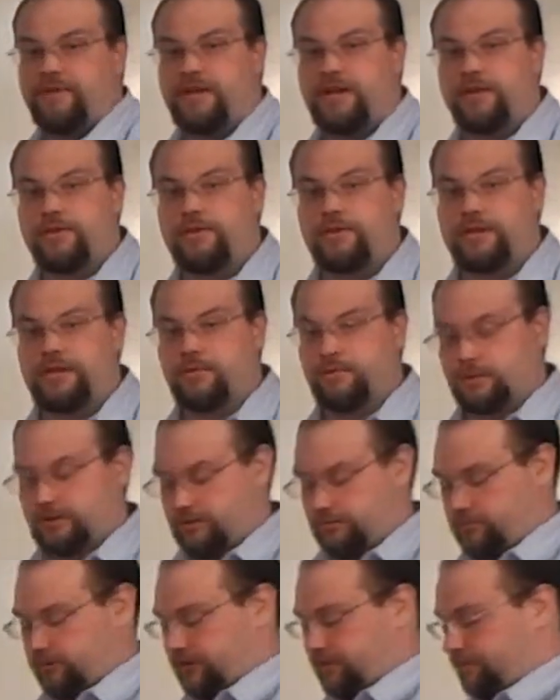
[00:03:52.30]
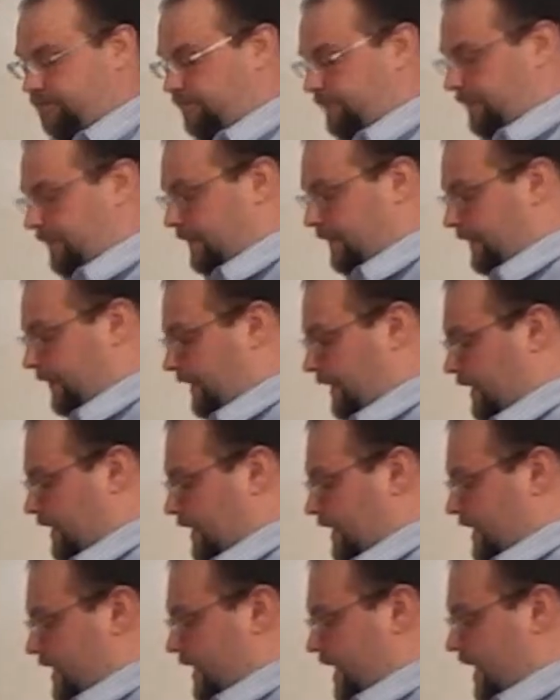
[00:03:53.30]
another equilibrium.
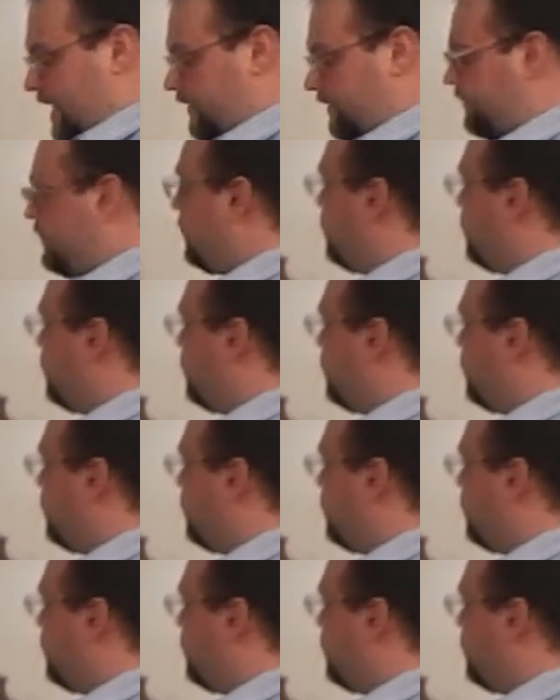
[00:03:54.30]
And it's